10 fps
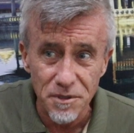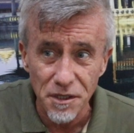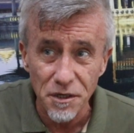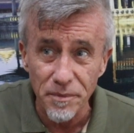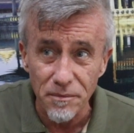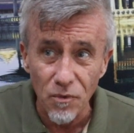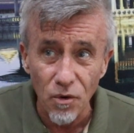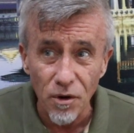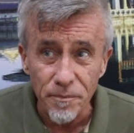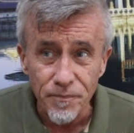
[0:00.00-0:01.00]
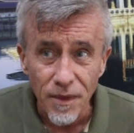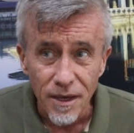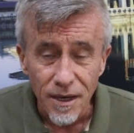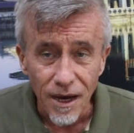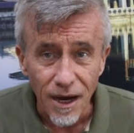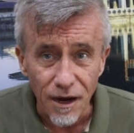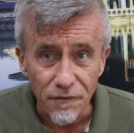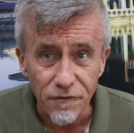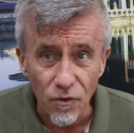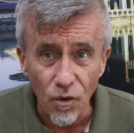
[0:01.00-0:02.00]
a little bit more
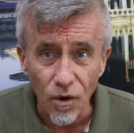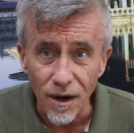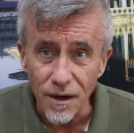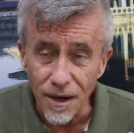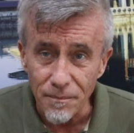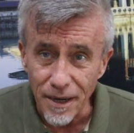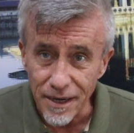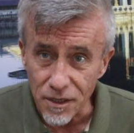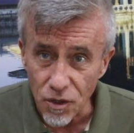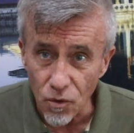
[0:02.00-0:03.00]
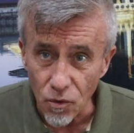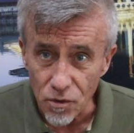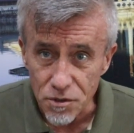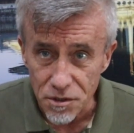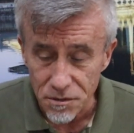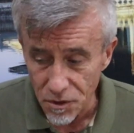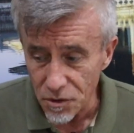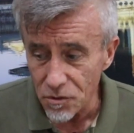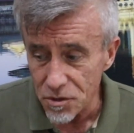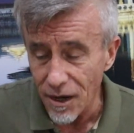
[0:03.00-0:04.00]
for a main course. You
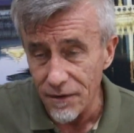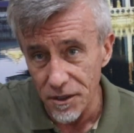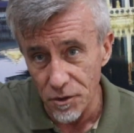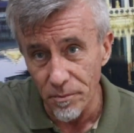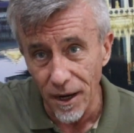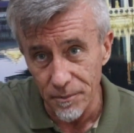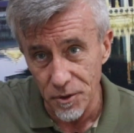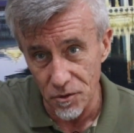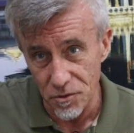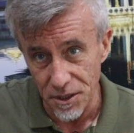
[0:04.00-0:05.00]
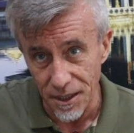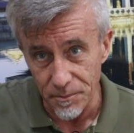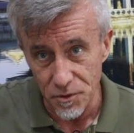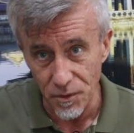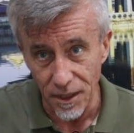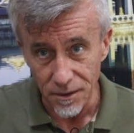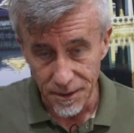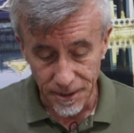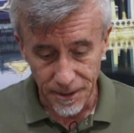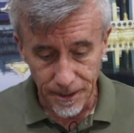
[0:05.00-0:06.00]
can also have a little barbecue set up as well.
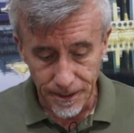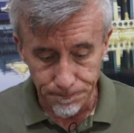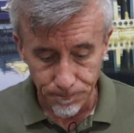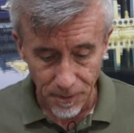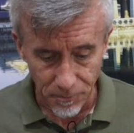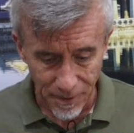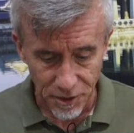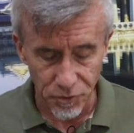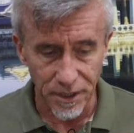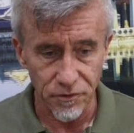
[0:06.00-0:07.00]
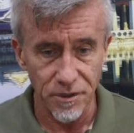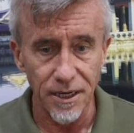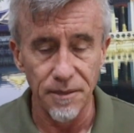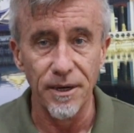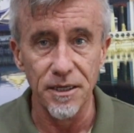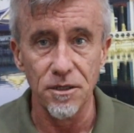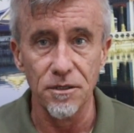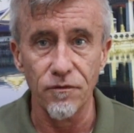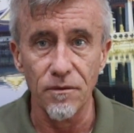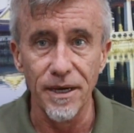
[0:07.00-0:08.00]
But about 380
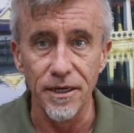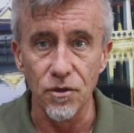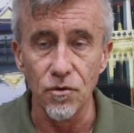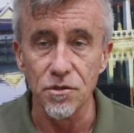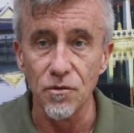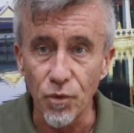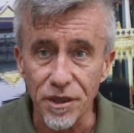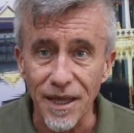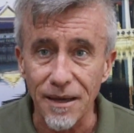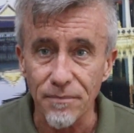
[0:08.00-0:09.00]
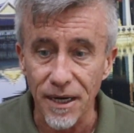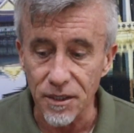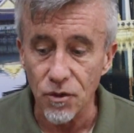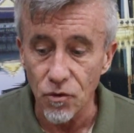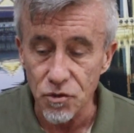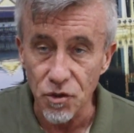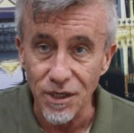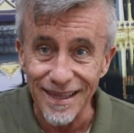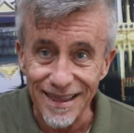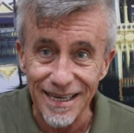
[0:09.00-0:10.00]
pesos for a main course, and with that main course you
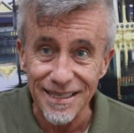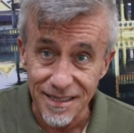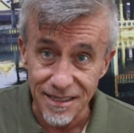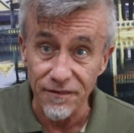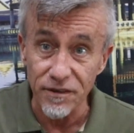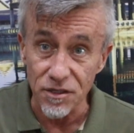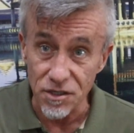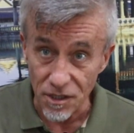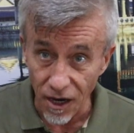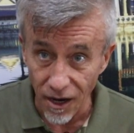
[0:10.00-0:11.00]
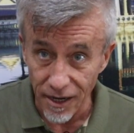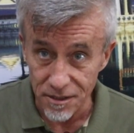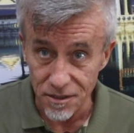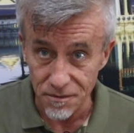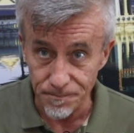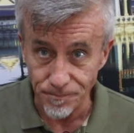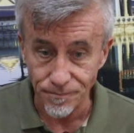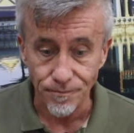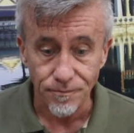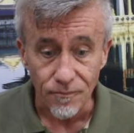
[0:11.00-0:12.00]
get these 7 sides,
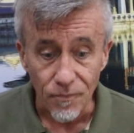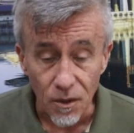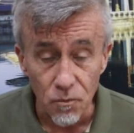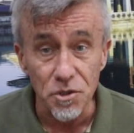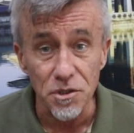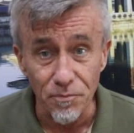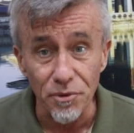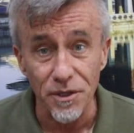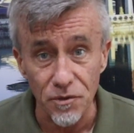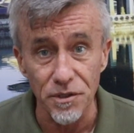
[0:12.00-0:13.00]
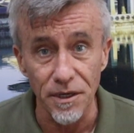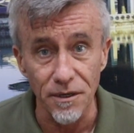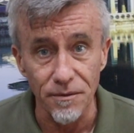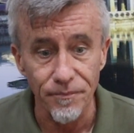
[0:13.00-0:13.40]
which is a pretty good deal.